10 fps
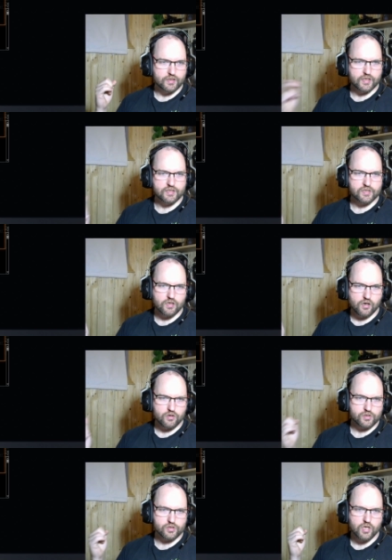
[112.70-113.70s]
these
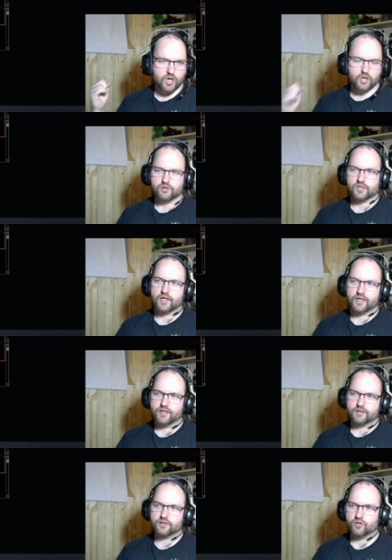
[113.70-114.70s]
claws because I
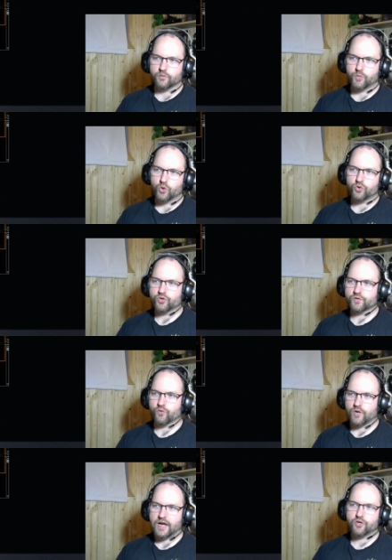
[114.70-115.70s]
get the bonus
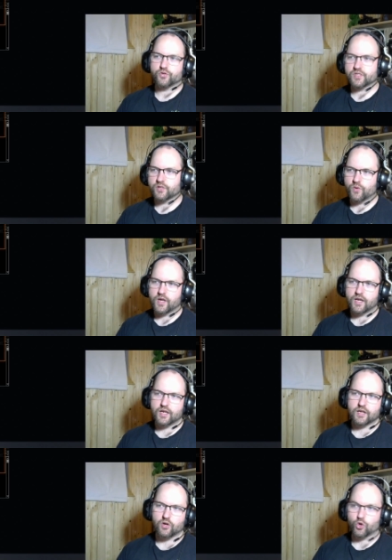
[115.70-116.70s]
for accuracy
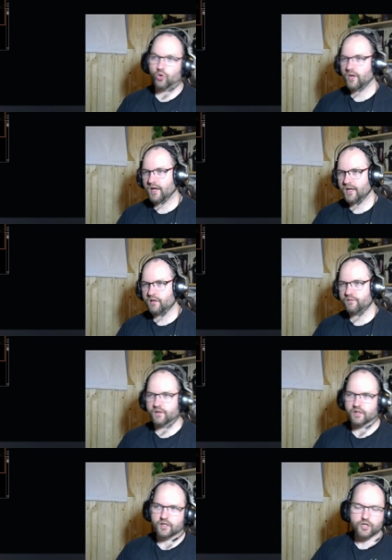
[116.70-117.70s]
rating on low life
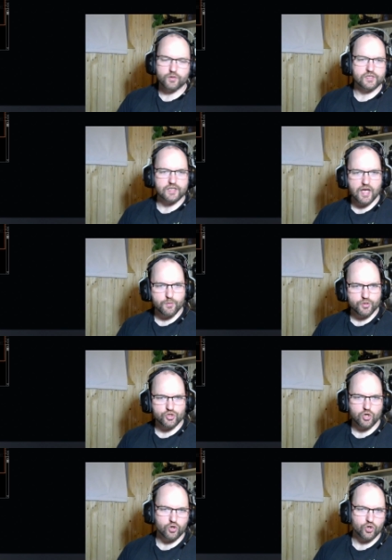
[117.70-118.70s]
and increased damage
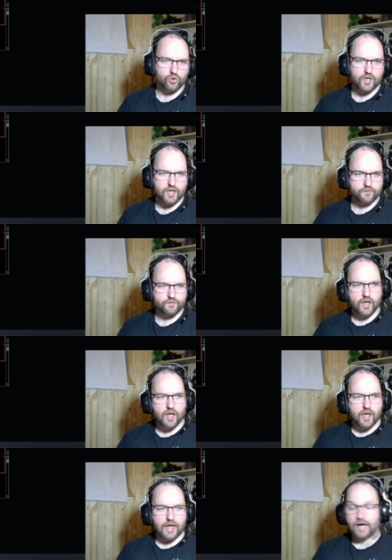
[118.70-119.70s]
on low life.
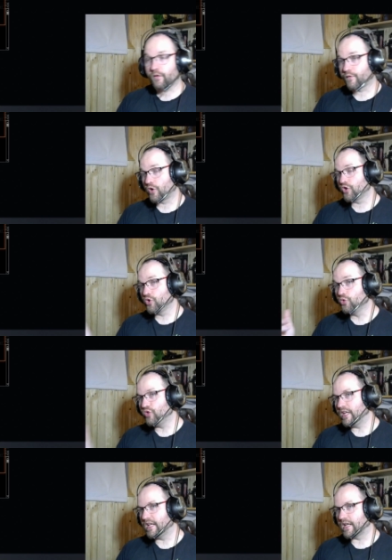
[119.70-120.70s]
However, you
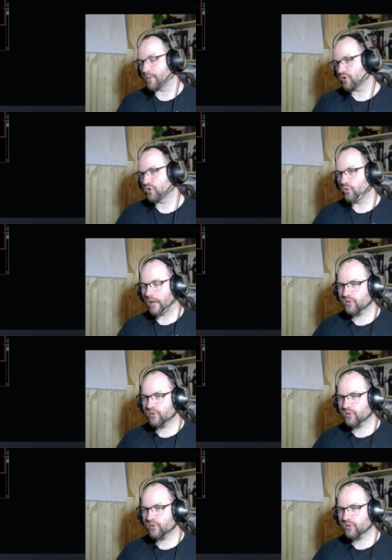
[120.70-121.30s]
need to